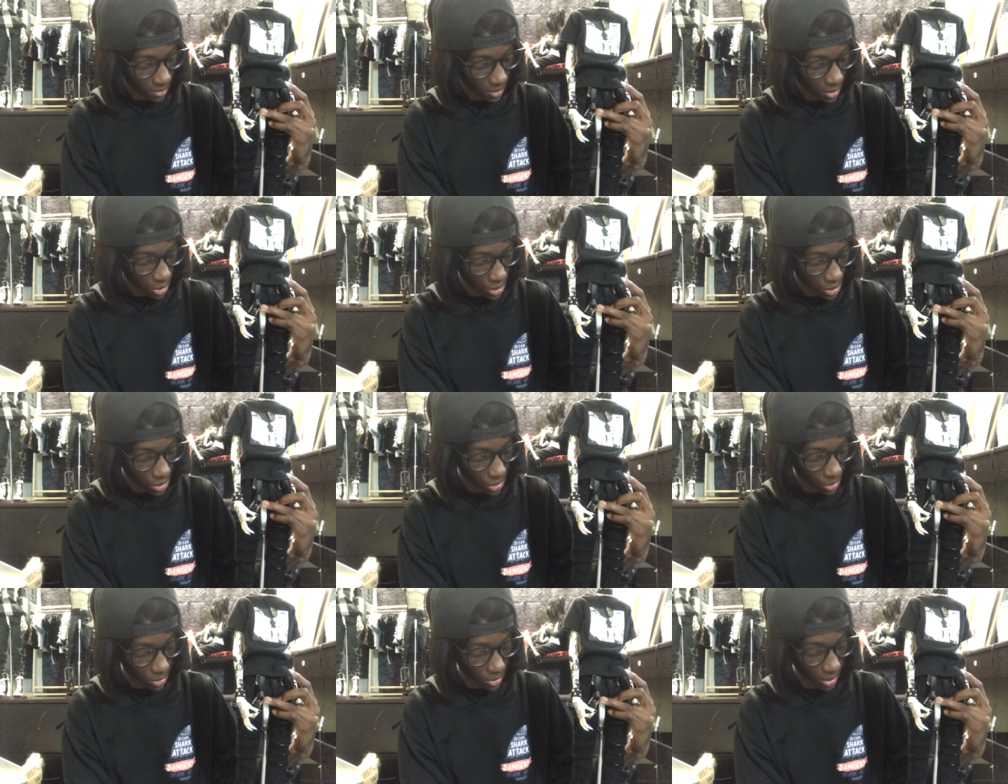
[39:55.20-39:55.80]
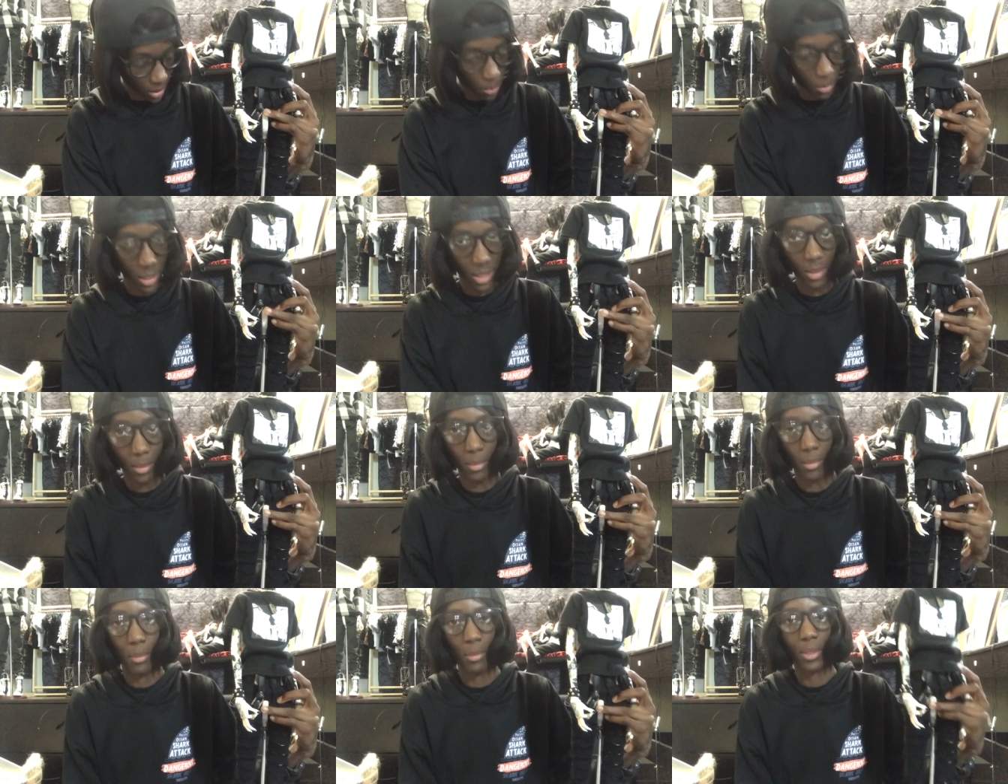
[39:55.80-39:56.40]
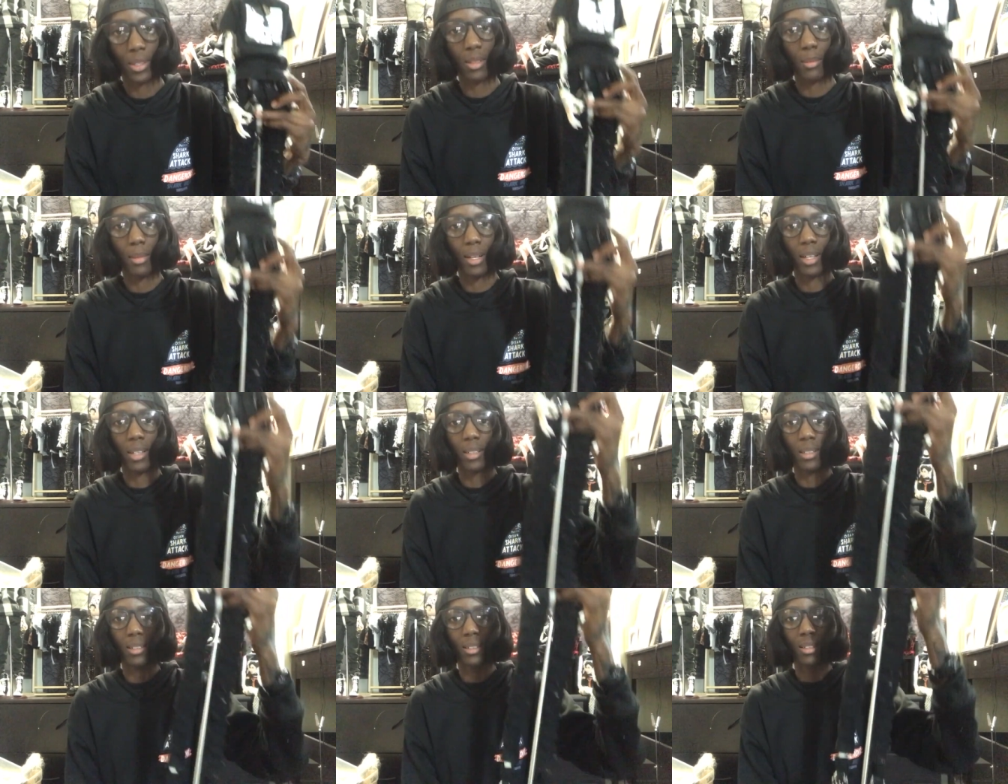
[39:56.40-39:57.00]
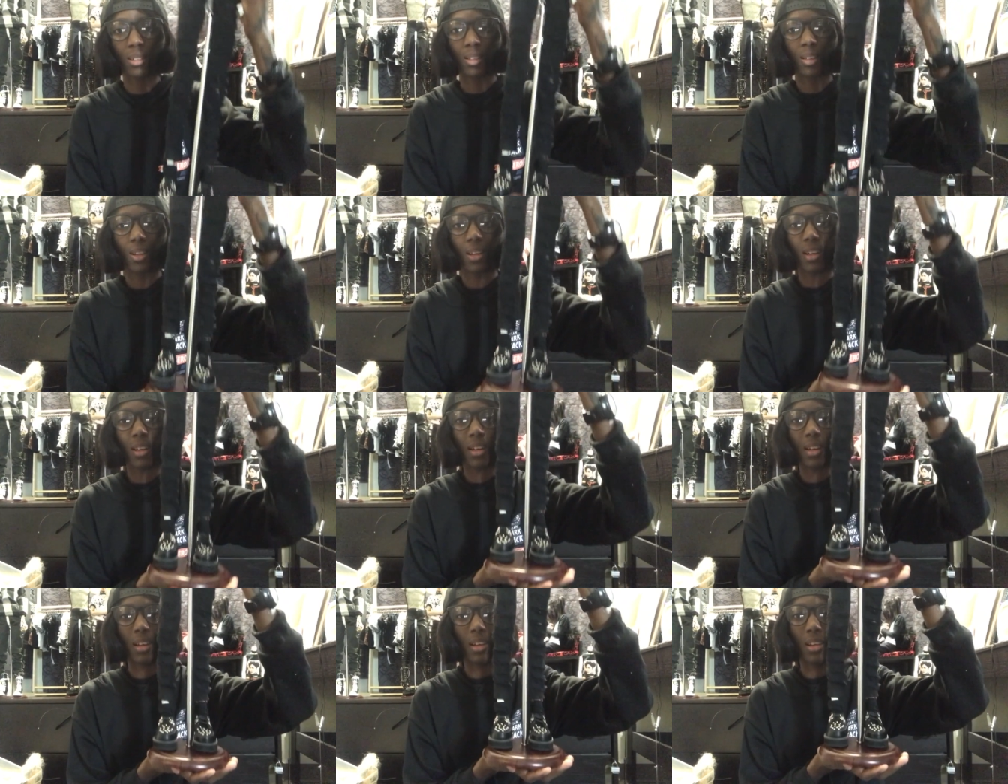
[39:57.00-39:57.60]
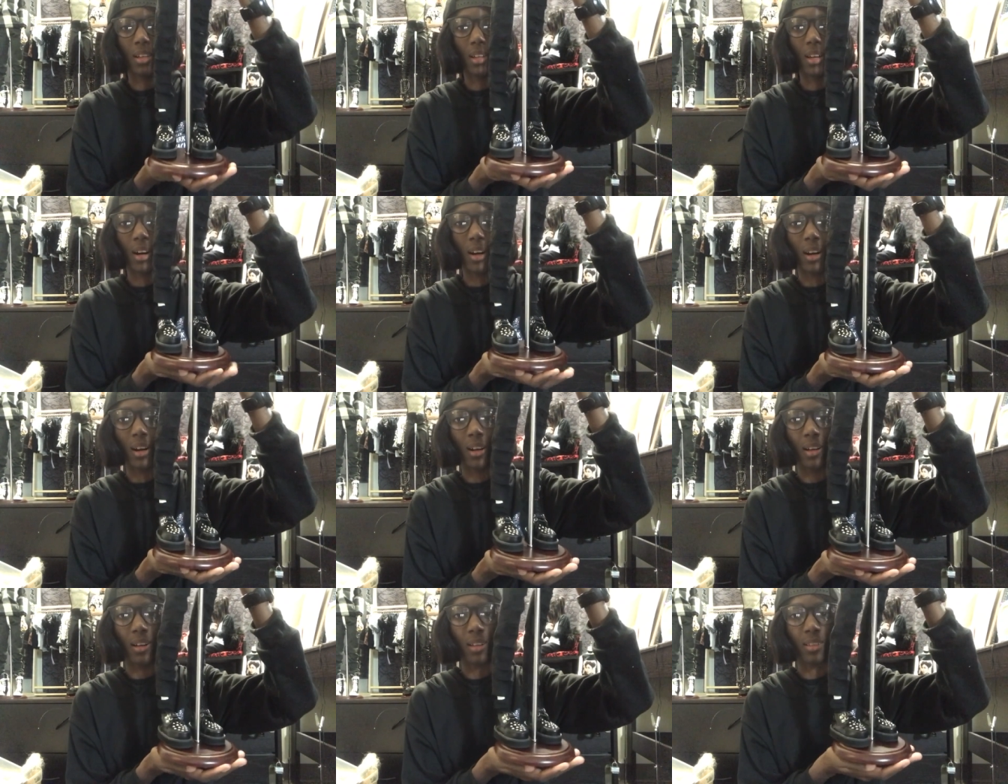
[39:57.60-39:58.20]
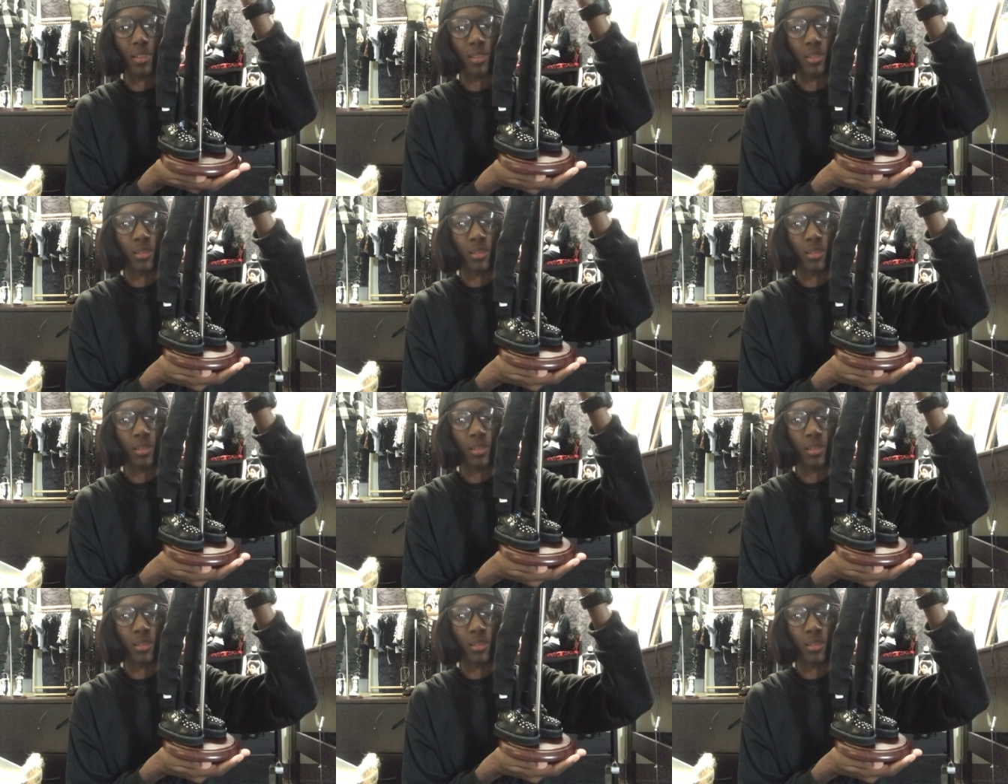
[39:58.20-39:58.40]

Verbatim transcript: his shoes, like putting put them on. Y'all,